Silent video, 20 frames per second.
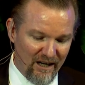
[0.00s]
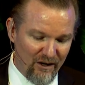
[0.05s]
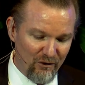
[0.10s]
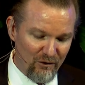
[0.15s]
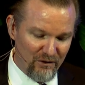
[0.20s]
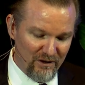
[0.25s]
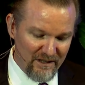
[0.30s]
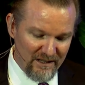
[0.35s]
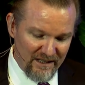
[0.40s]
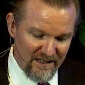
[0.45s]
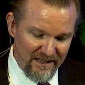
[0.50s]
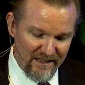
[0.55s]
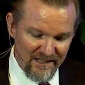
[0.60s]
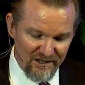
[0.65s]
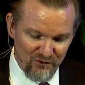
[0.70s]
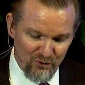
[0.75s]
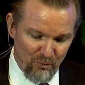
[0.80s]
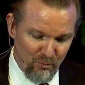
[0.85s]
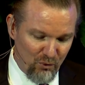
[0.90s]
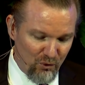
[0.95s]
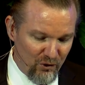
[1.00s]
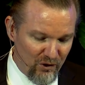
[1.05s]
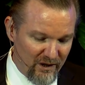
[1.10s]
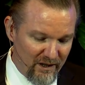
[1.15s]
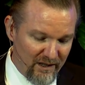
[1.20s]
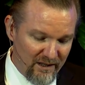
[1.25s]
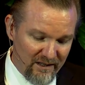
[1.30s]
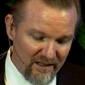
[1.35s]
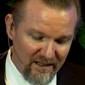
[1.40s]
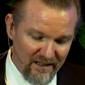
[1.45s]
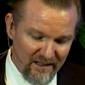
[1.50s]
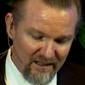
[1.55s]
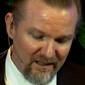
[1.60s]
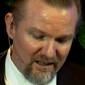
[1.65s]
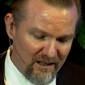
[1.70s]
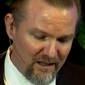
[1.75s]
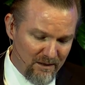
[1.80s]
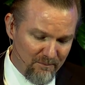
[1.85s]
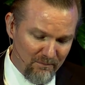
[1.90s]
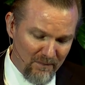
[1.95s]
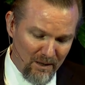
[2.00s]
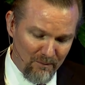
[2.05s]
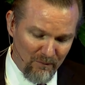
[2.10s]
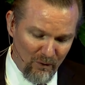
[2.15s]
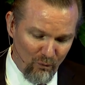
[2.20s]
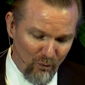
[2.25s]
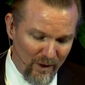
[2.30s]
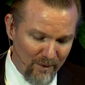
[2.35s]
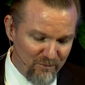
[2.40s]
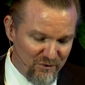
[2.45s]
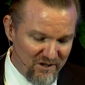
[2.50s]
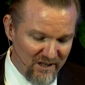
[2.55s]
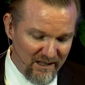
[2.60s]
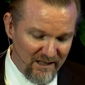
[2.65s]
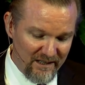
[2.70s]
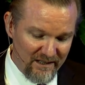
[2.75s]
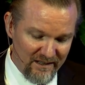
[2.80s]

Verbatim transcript: out this report on, uh, um, my website.